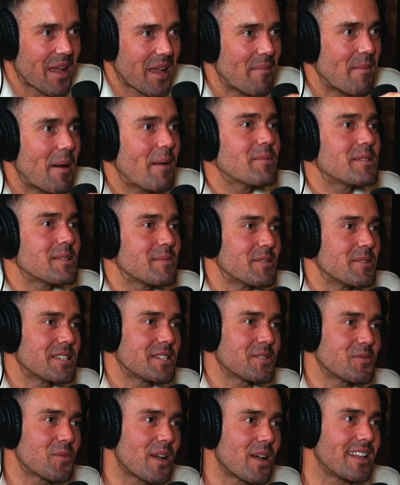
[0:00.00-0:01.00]
A mumsimus
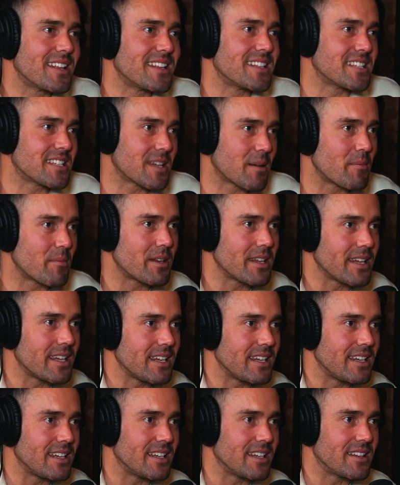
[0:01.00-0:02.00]
is when
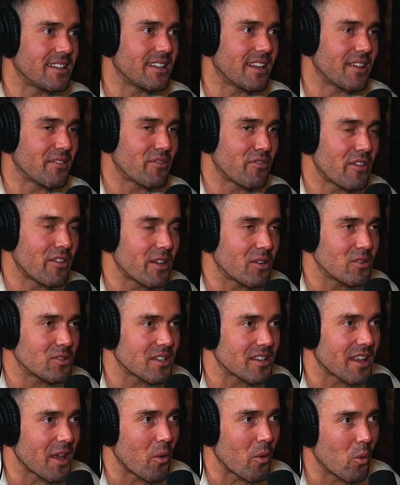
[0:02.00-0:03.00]
somebody feels
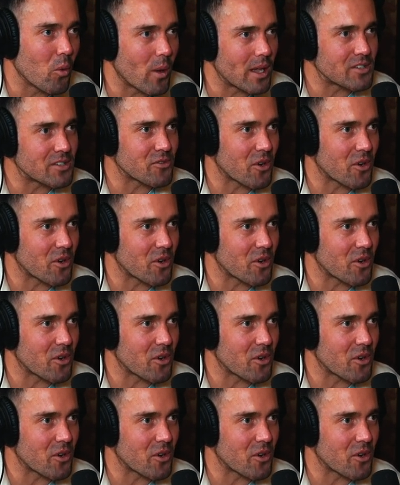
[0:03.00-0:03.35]
that they're always